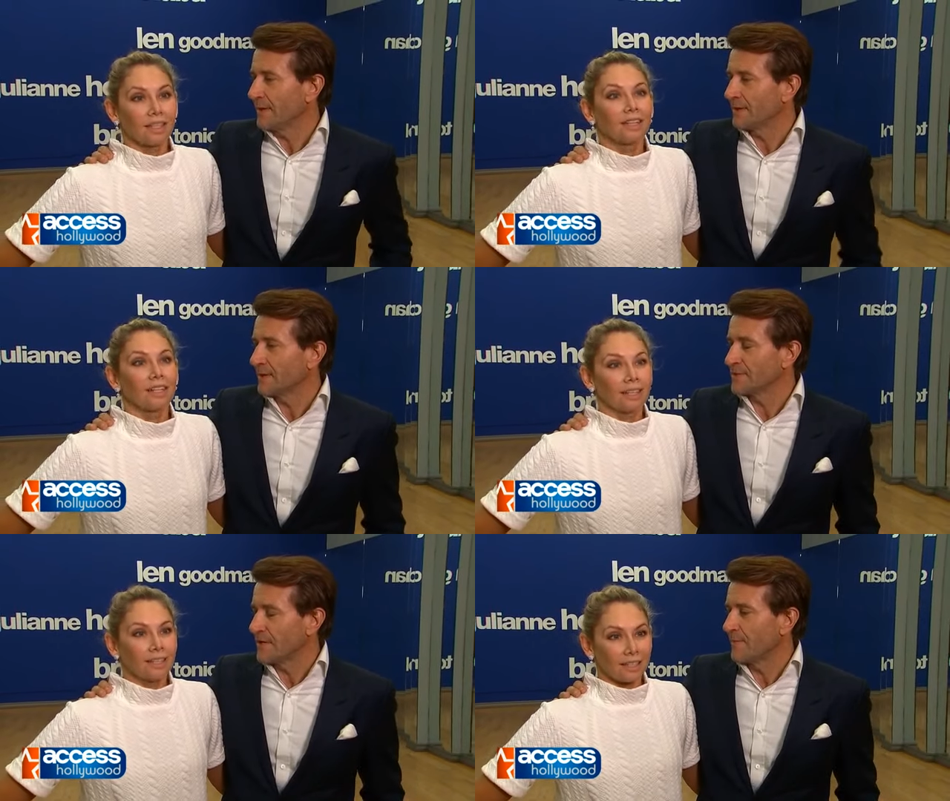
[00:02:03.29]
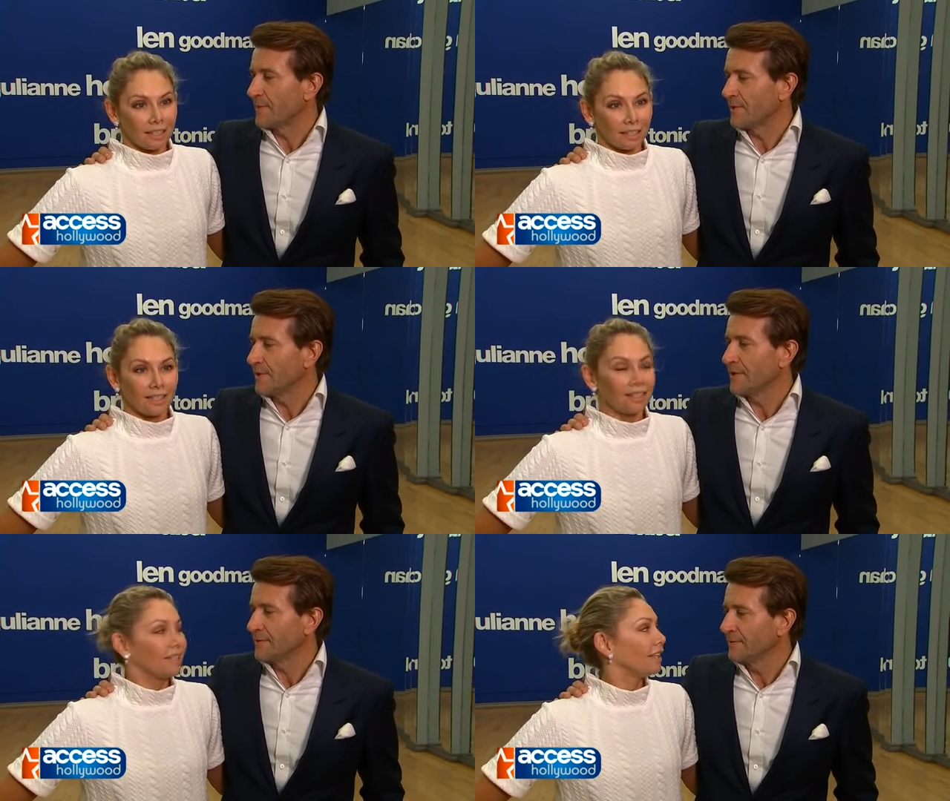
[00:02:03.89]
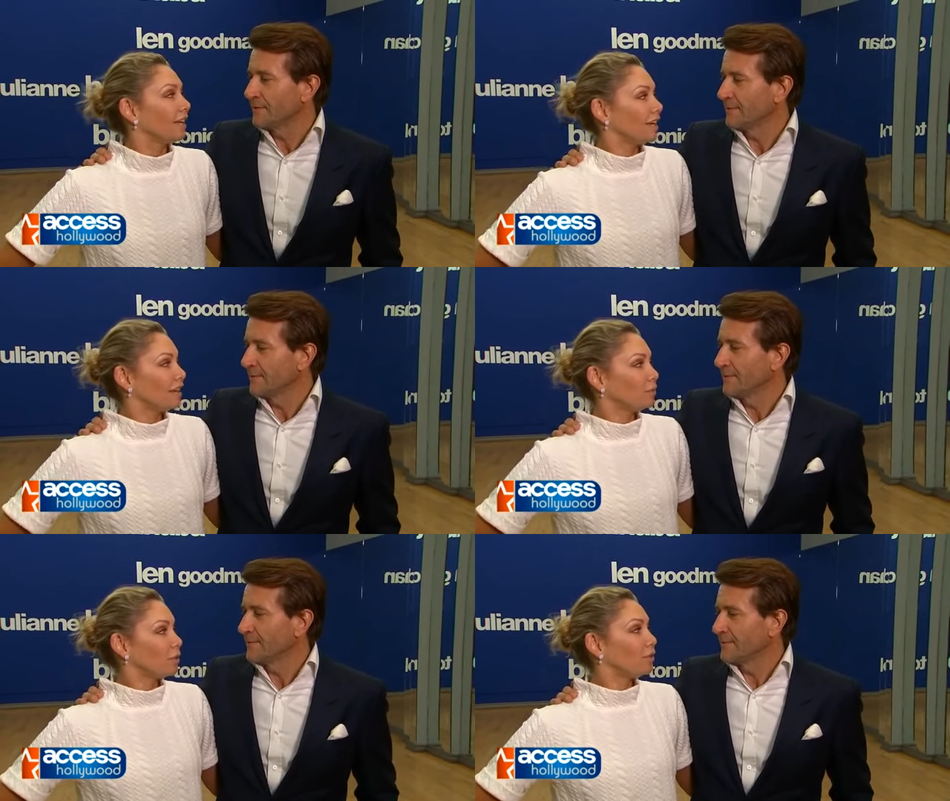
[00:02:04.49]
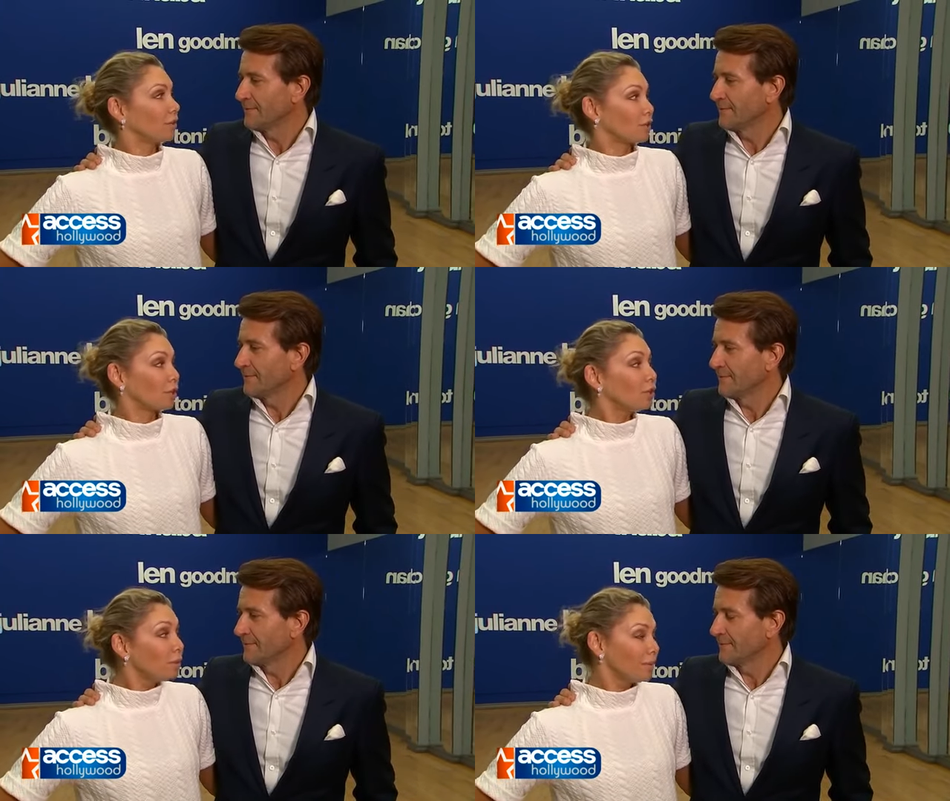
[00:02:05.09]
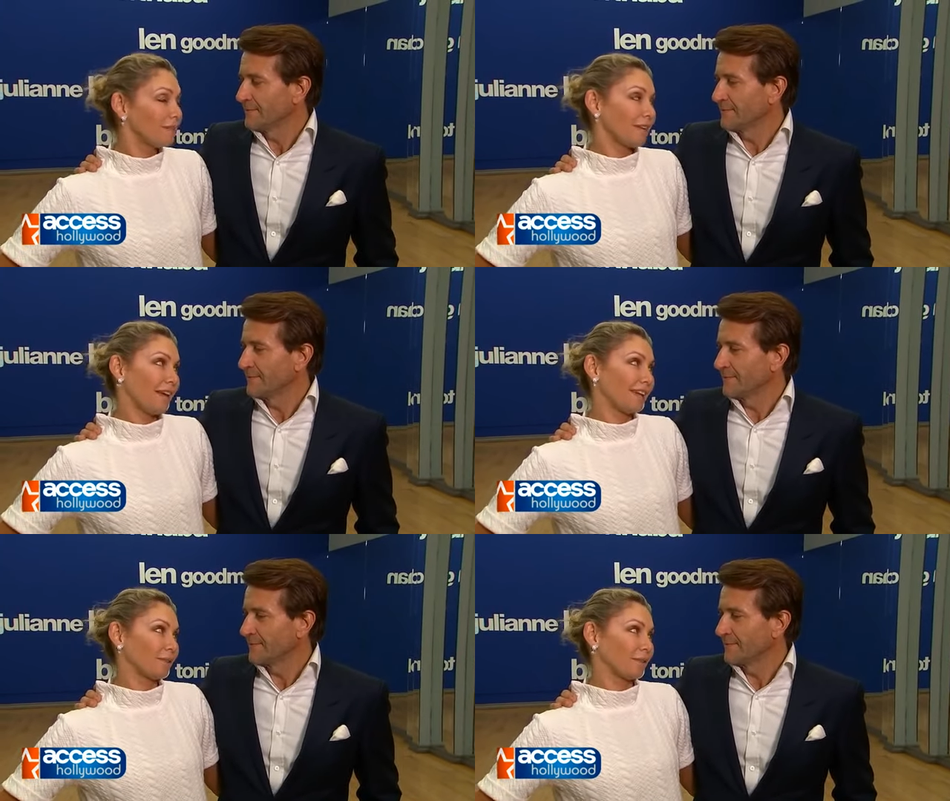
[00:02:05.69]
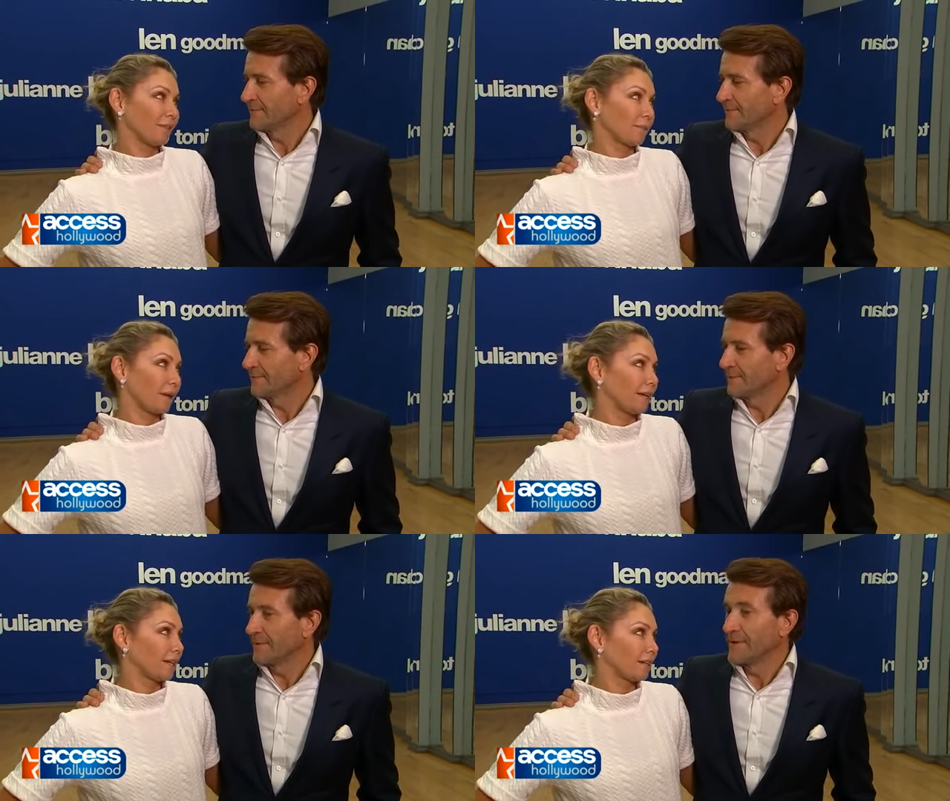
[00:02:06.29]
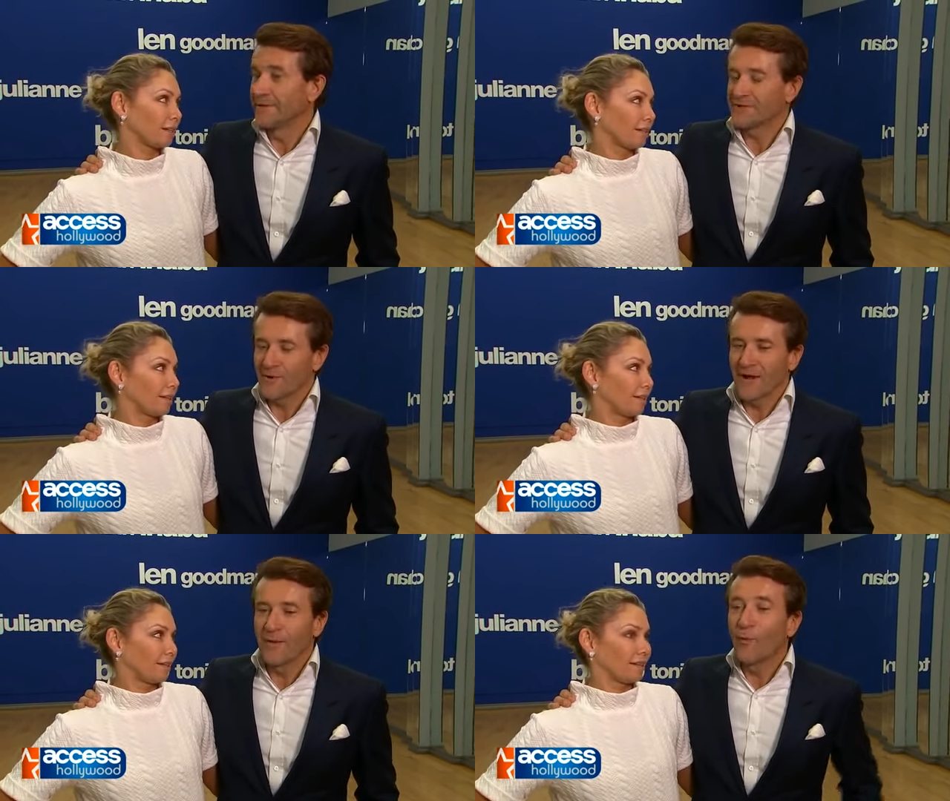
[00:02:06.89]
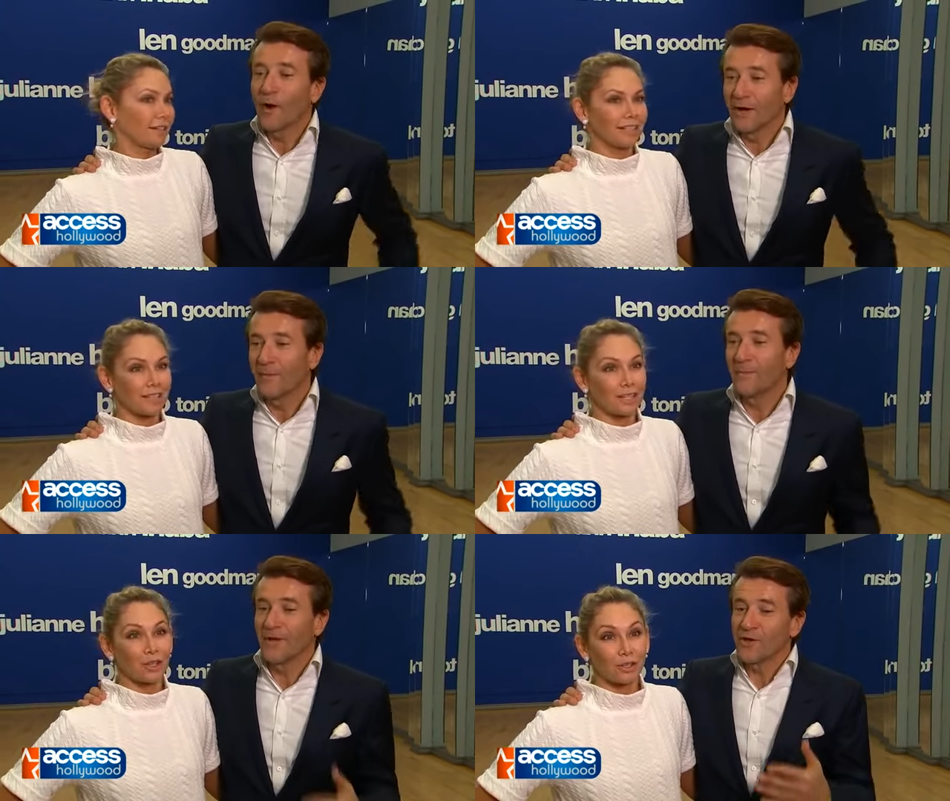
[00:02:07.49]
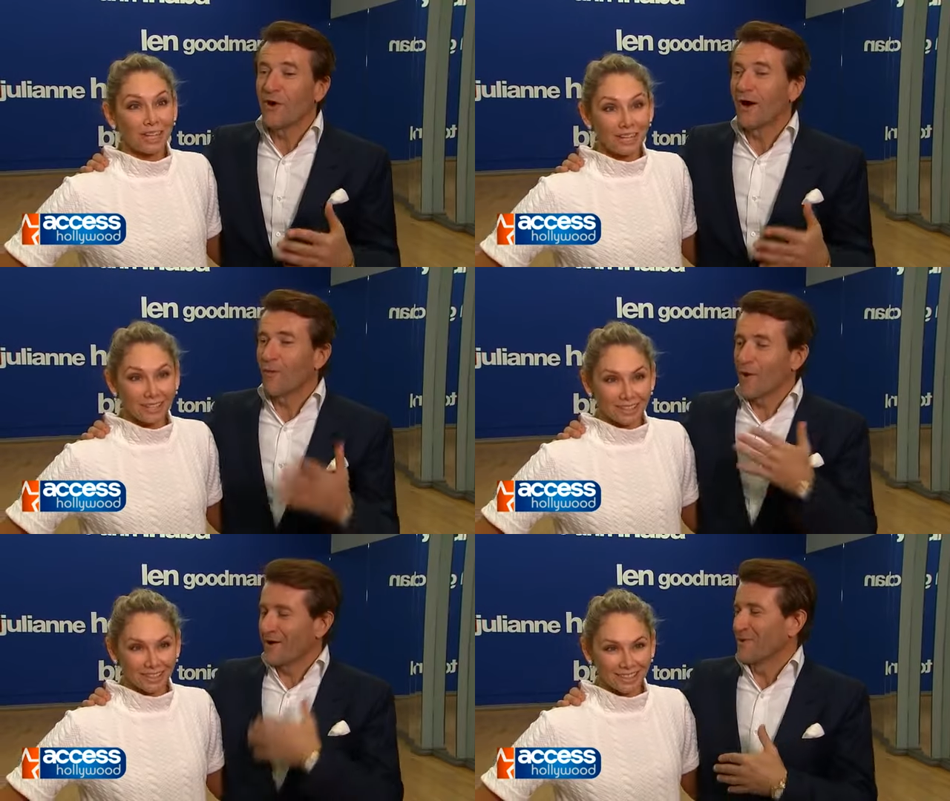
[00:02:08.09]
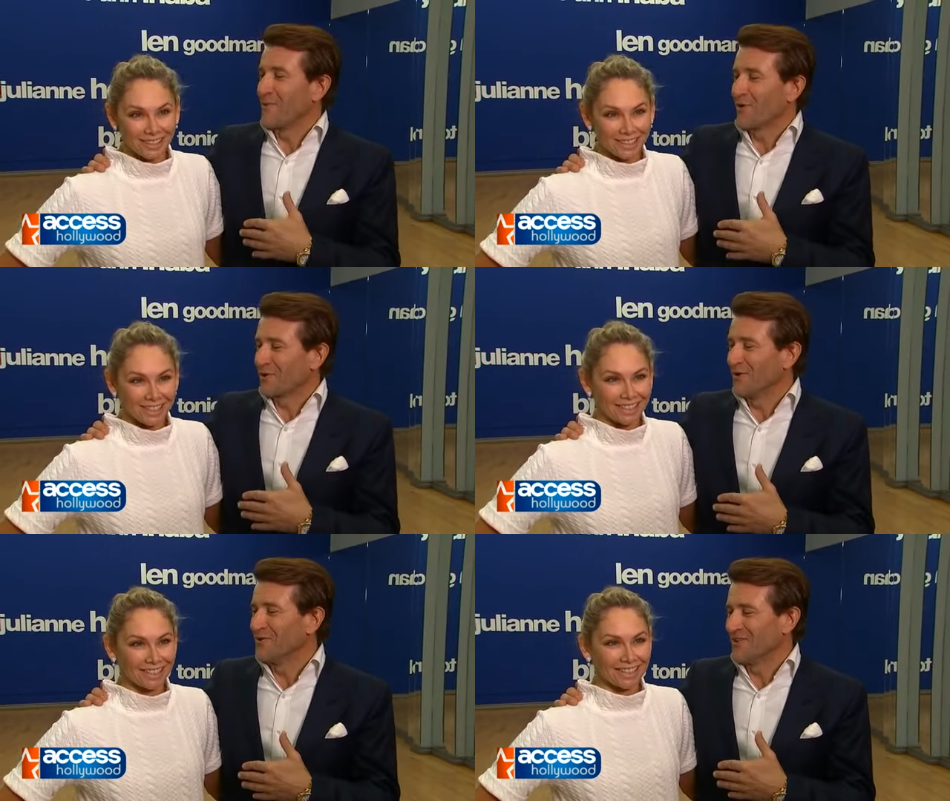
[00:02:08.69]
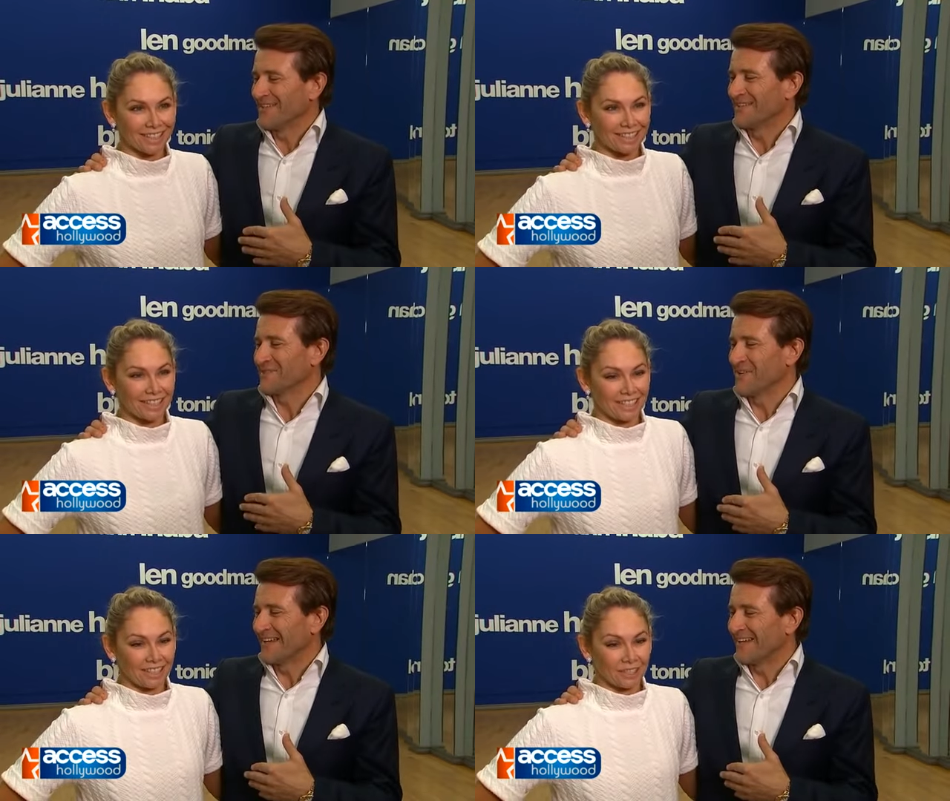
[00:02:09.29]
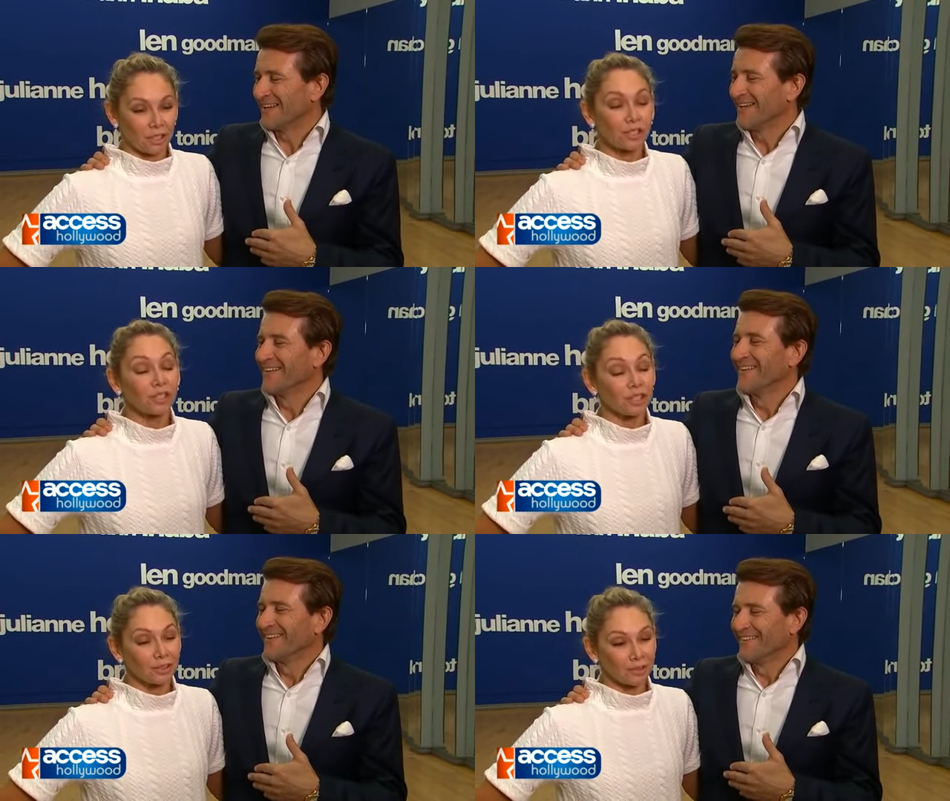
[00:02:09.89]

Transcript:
Speaker 1: and the contemporary.
Speaker 2: Well, you've got two women to handle this week.
Speaker 1: That's right. Well, but trio. you are wearing more clothing this week.
Speaker 2: True.